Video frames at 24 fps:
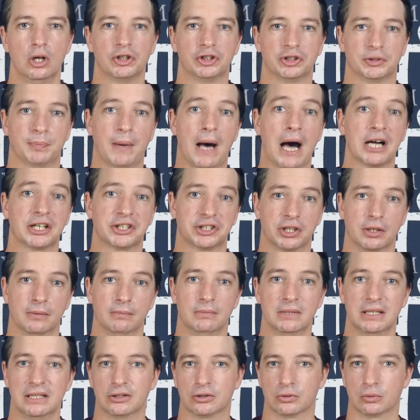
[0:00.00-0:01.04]
Sparsha
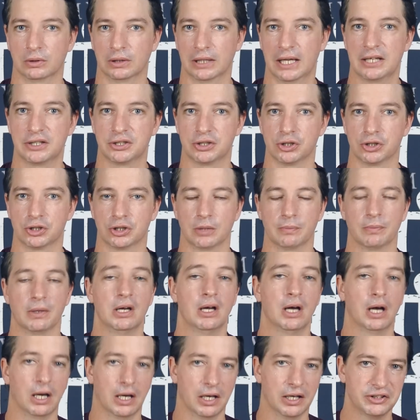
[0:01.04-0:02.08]
means relationship.
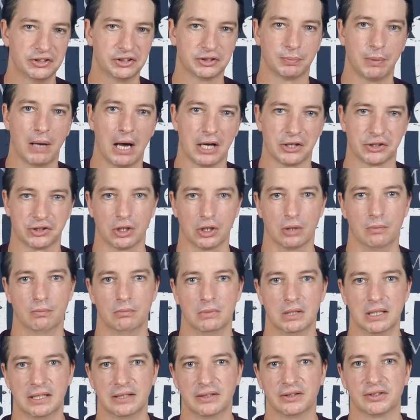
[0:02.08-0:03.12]
Asparsha
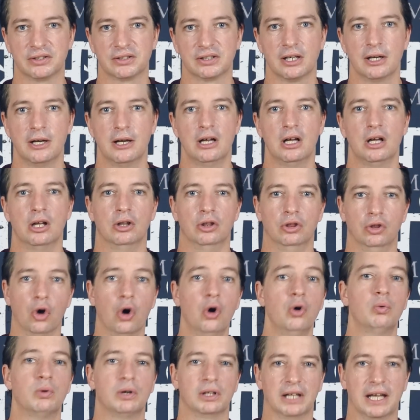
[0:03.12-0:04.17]
means no
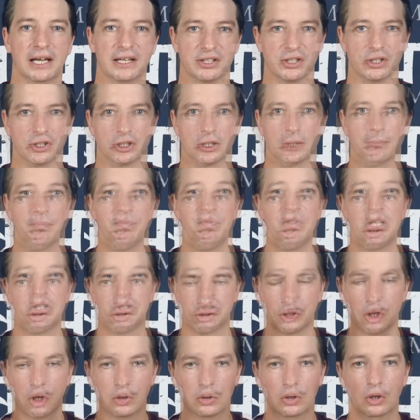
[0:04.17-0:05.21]
relationship.
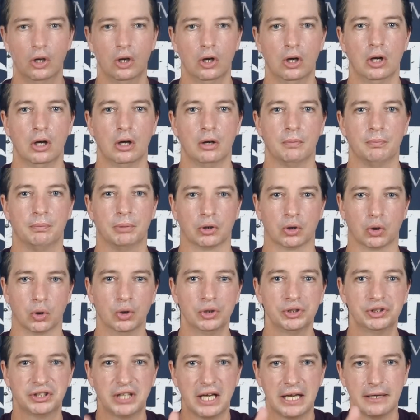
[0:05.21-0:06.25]
So
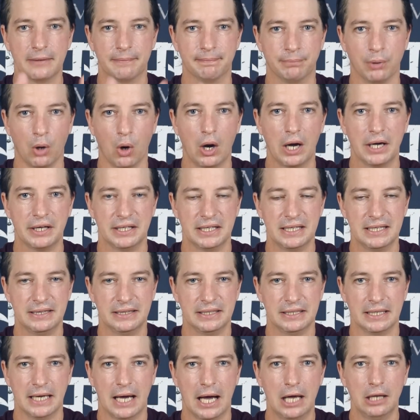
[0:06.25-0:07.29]
because they abide in
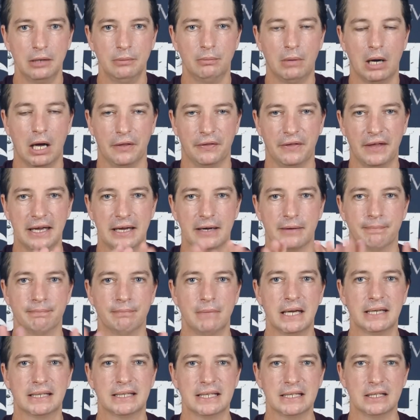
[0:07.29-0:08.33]
the Atman, they are
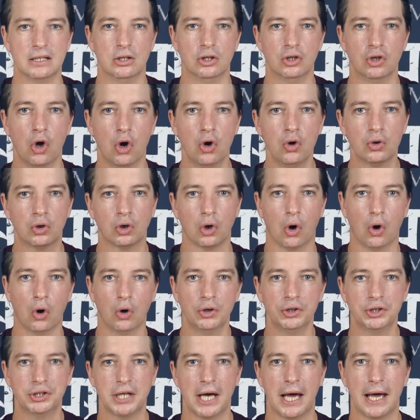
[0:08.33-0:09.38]
making no
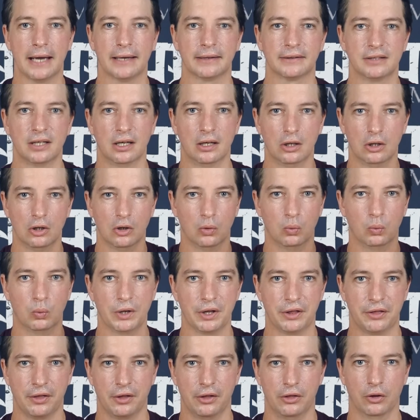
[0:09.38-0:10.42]
contact
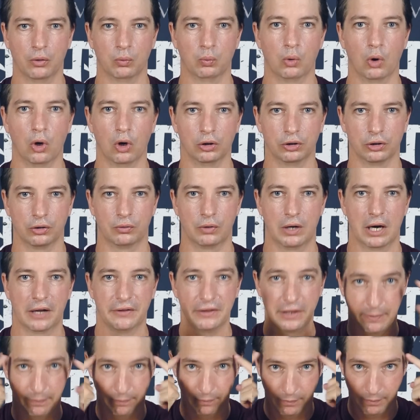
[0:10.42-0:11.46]
with the world around
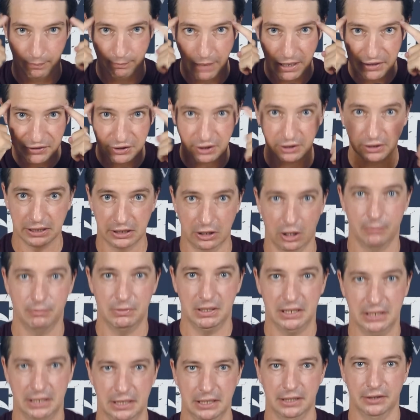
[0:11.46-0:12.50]
them. Mentally, I
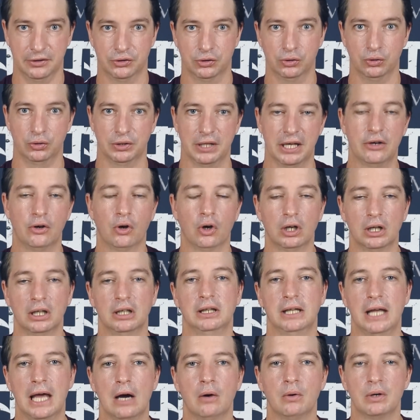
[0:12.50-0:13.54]
mean here too. They're not
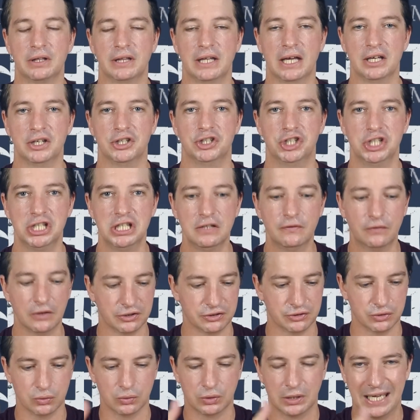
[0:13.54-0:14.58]
allowing their jiva
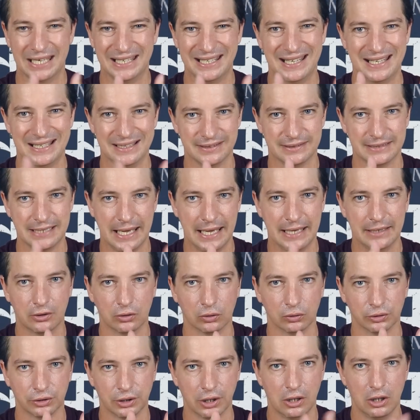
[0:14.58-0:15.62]
to get
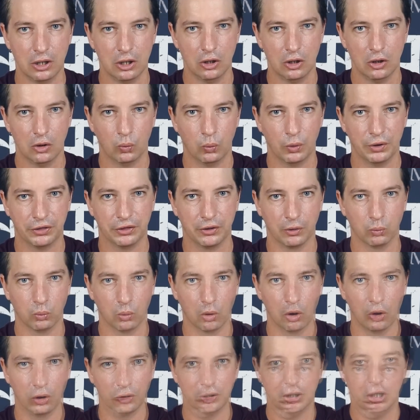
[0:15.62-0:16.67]
entangled with the
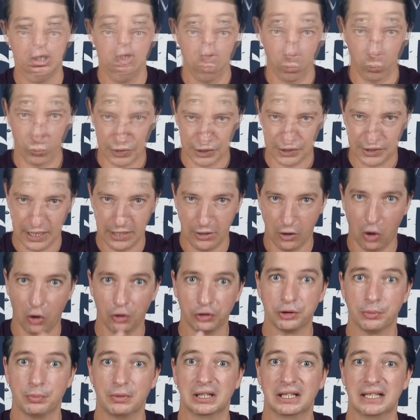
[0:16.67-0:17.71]
world, which then
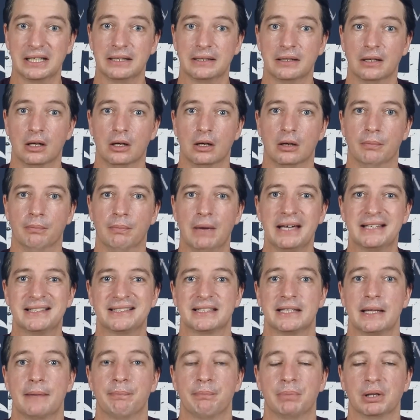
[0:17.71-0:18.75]
ultimately makes
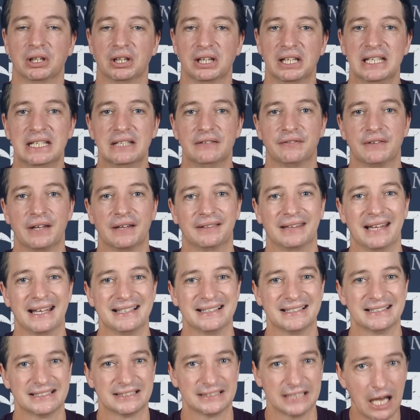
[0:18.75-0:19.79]
them believe that they
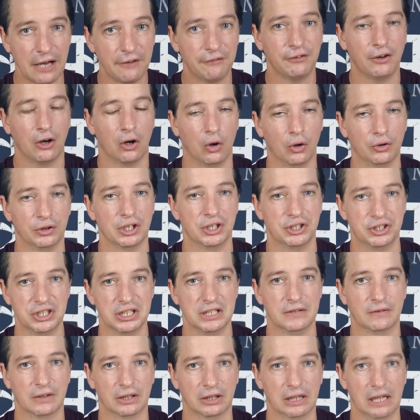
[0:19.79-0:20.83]
suffer on the
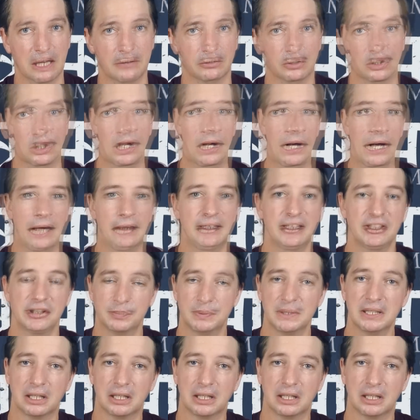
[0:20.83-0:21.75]
jiva level. And let's be